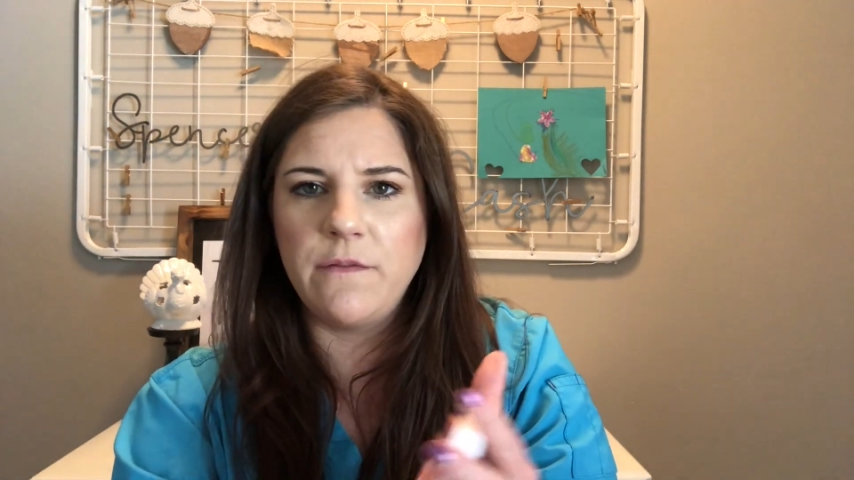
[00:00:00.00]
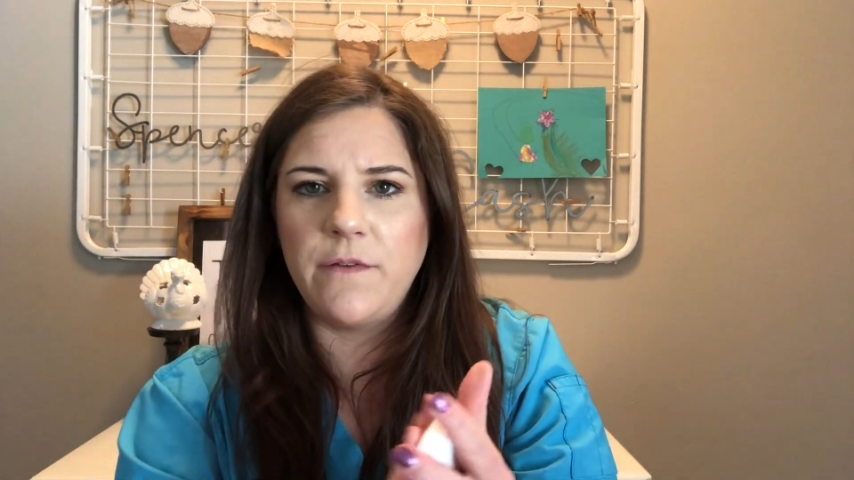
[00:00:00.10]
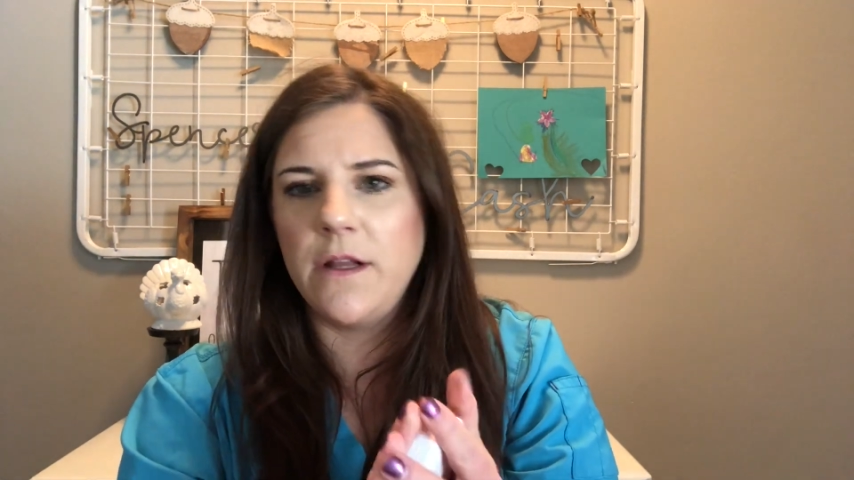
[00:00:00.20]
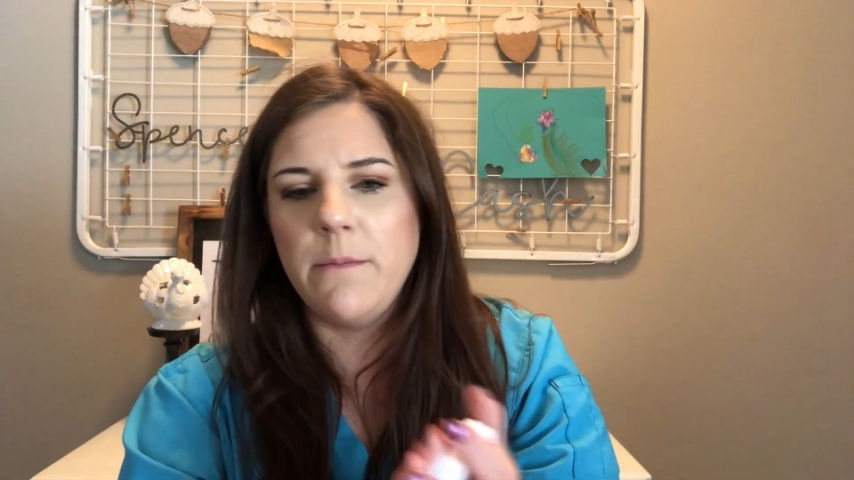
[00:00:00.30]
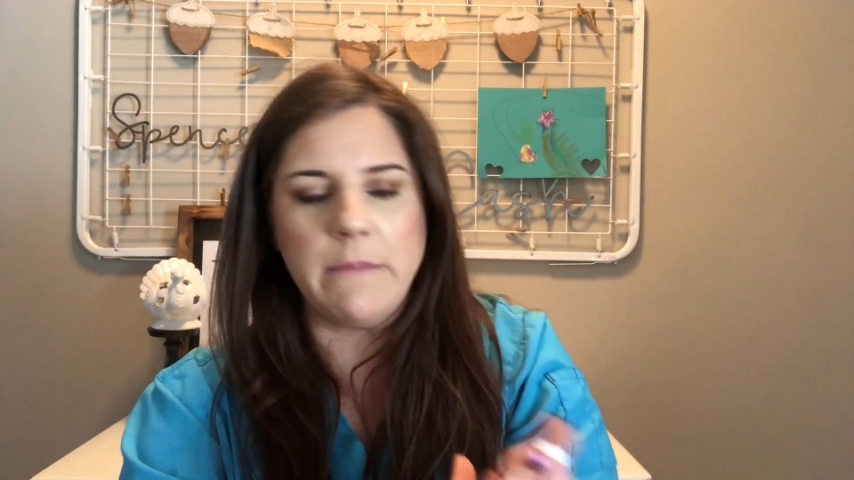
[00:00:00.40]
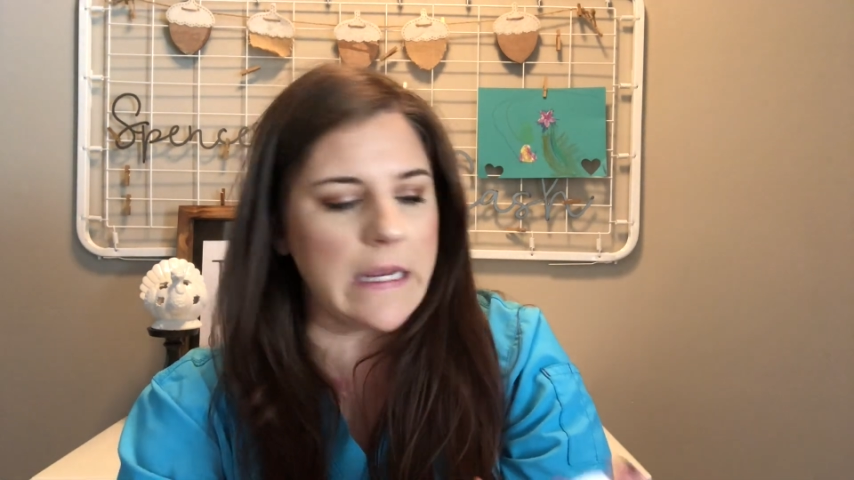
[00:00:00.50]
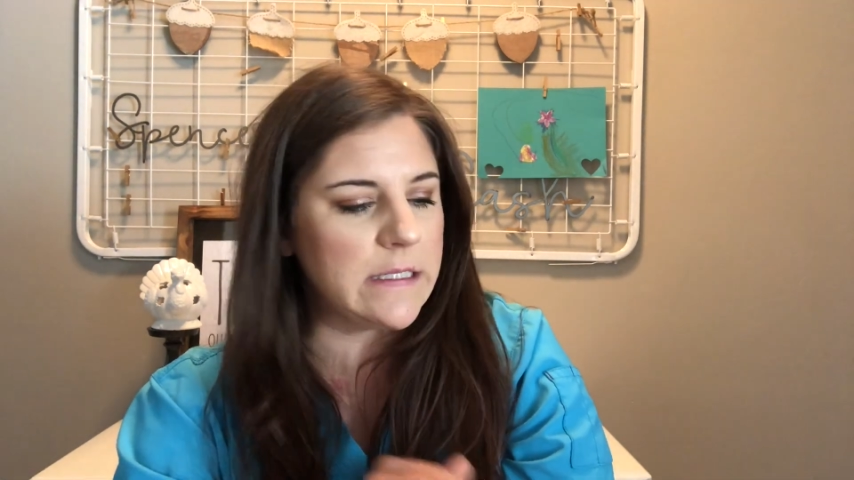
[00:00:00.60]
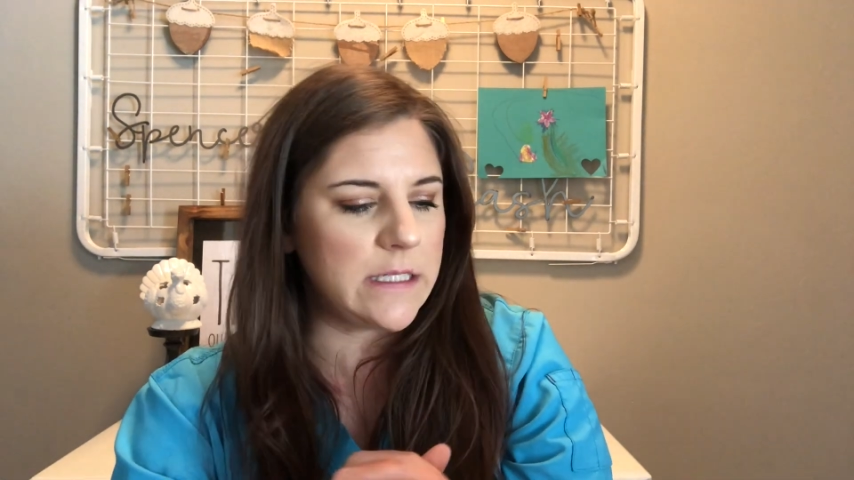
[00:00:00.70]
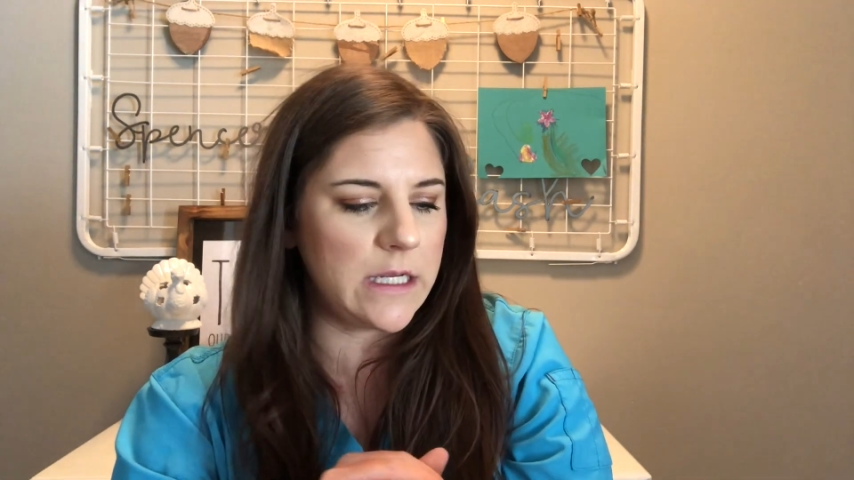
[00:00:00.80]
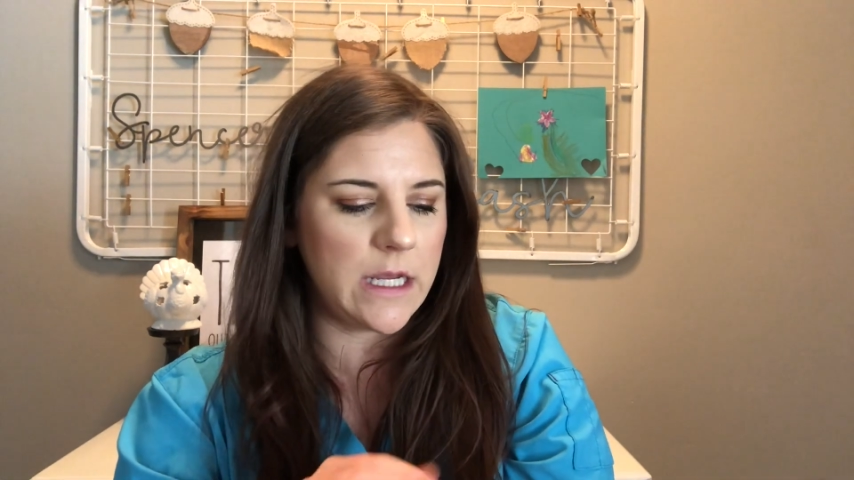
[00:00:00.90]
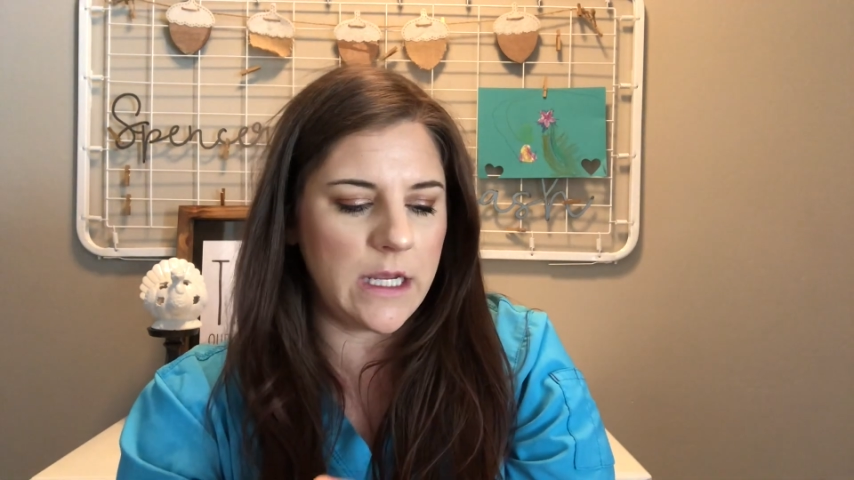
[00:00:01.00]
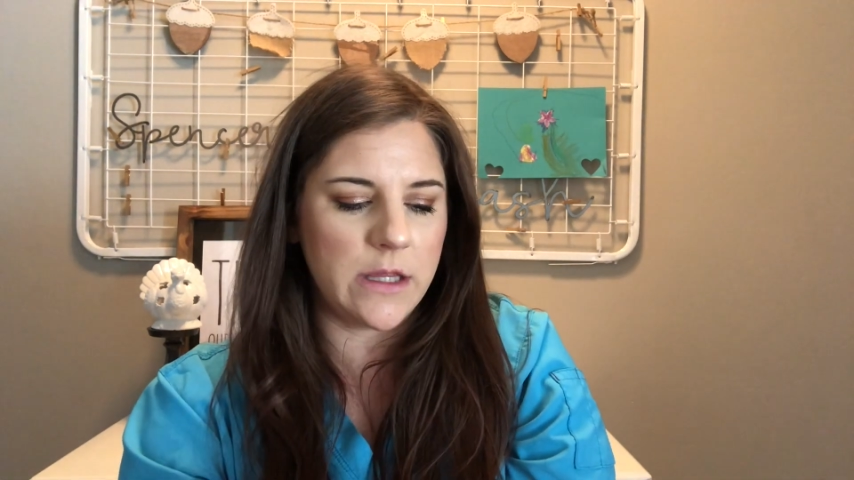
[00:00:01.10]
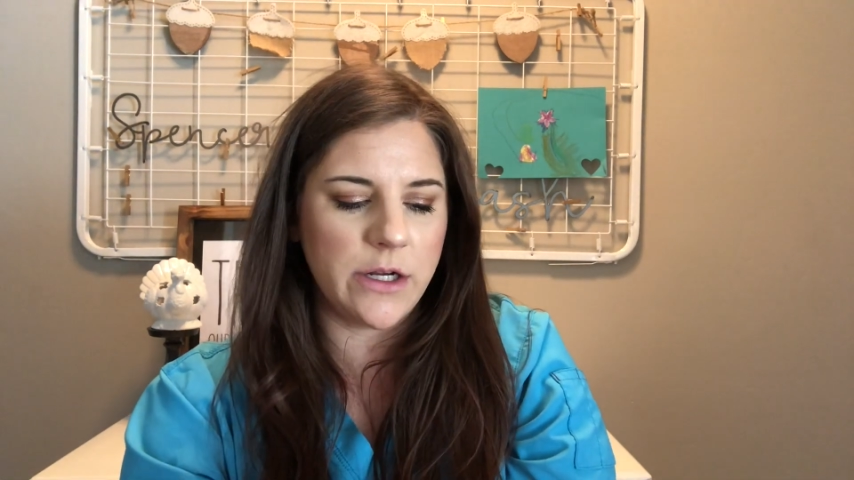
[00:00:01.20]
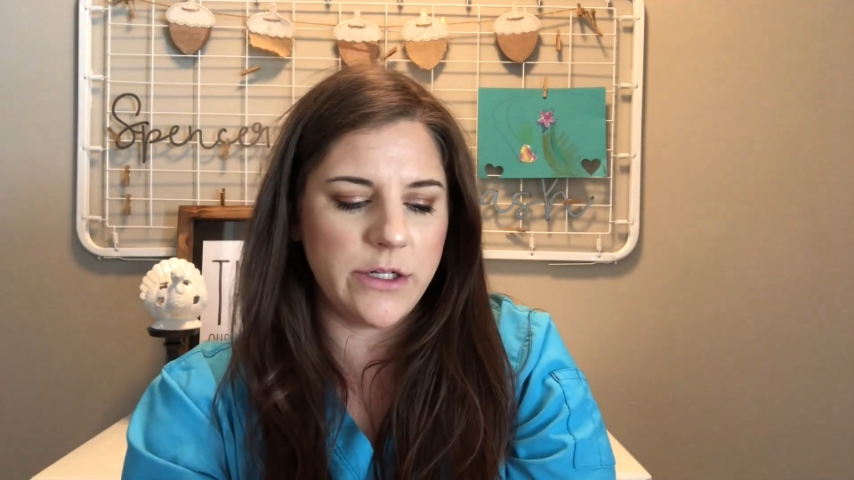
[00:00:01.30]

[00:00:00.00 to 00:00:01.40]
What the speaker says: feel amazing either.